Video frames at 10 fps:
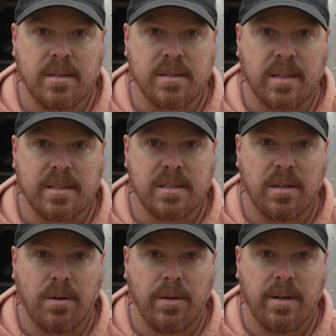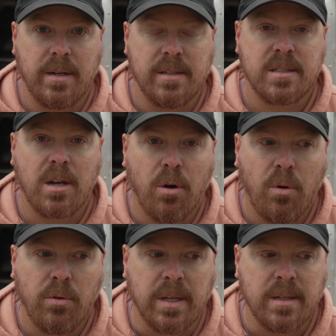because like I said earlier, it is
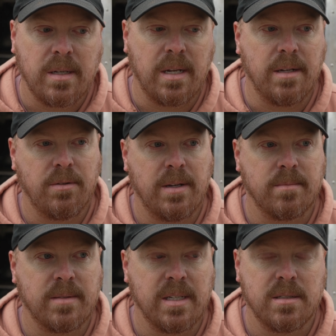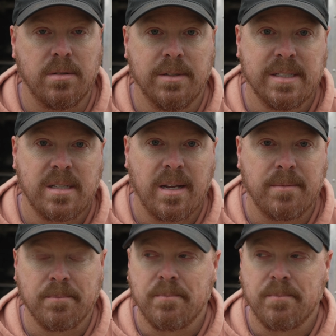cold. I do have some things to do inside.